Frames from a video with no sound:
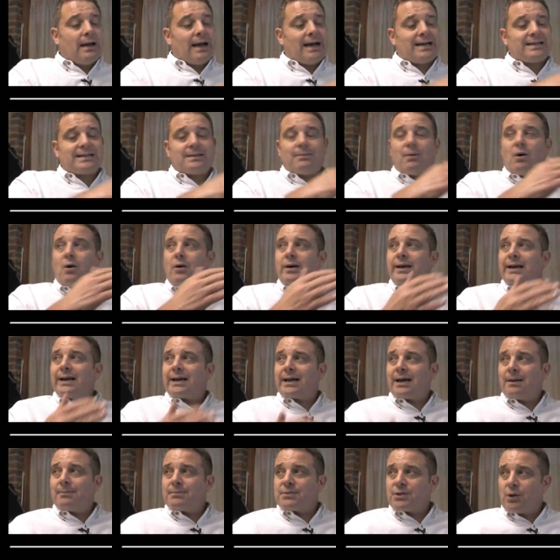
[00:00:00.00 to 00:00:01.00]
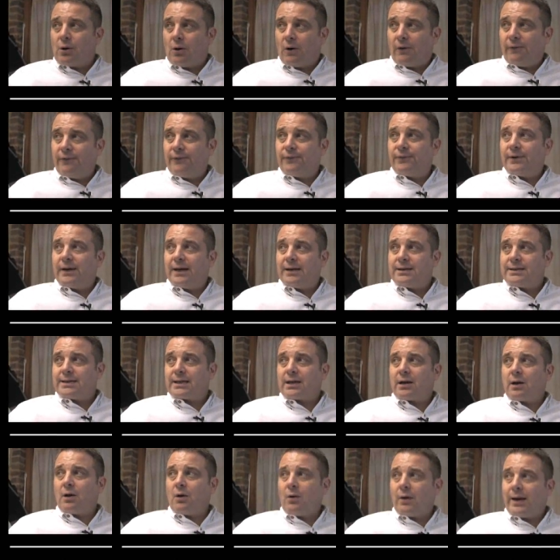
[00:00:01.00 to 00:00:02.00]
as the market comes off and
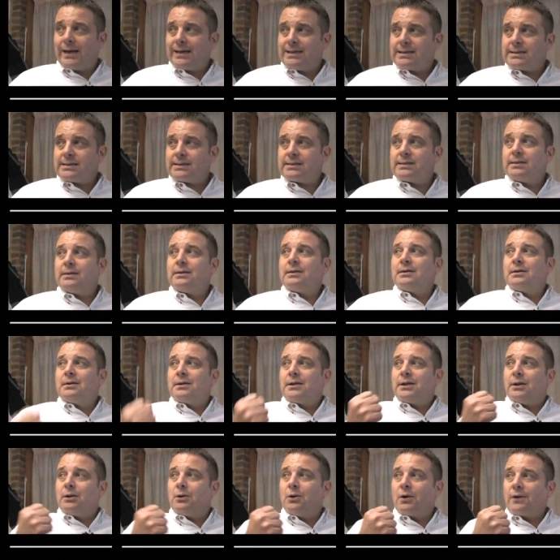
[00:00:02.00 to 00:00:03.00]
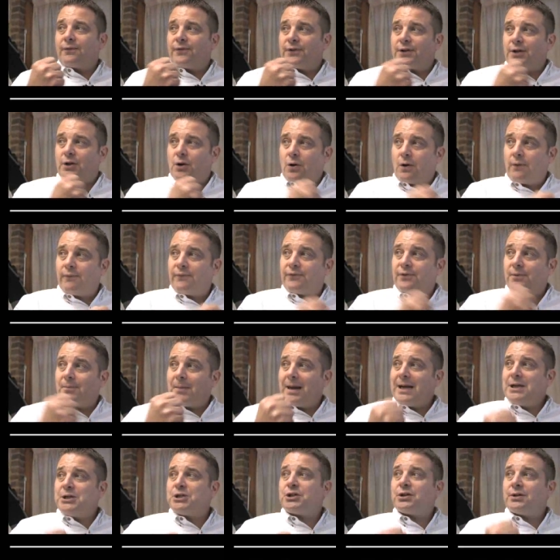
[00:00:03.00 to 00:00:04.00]
declines, you look for the
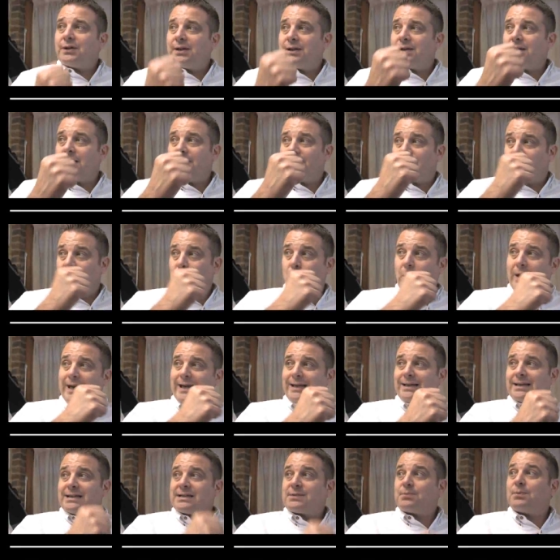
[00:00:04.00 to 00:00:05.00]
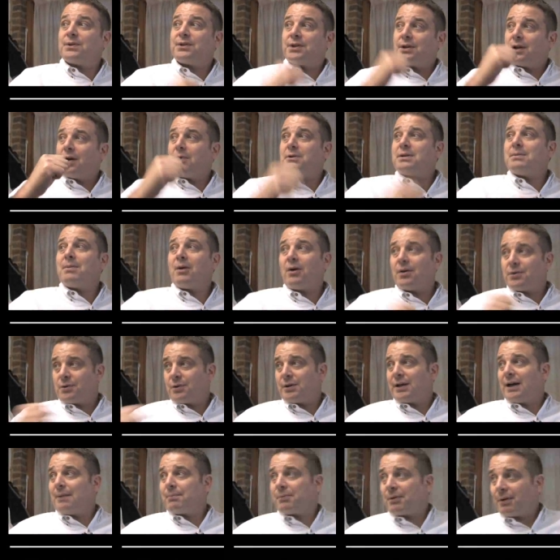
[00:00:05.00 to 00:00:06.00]
confirmation of the weakness with the no demand or
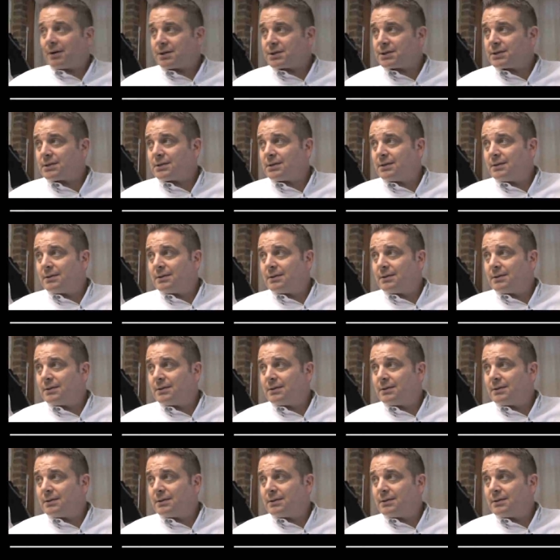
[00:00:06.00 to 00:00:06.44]
the upthrust.